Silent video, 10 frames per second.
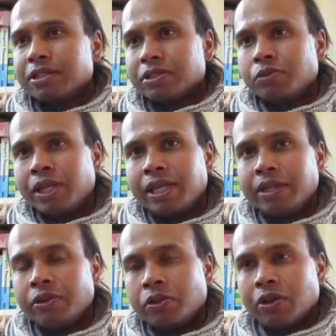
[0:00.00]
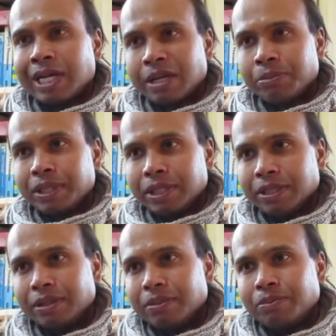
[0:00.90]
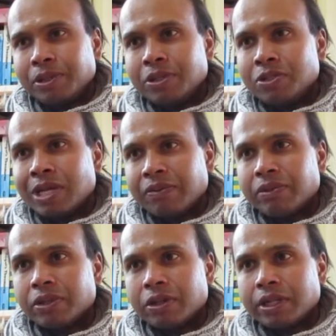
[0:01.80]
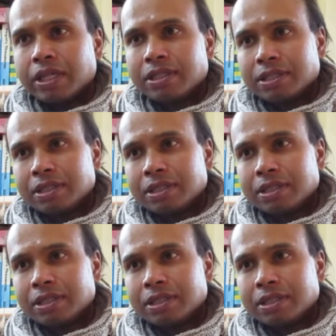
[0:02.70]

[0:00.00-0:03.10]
so really you're not happy because you haven't got it.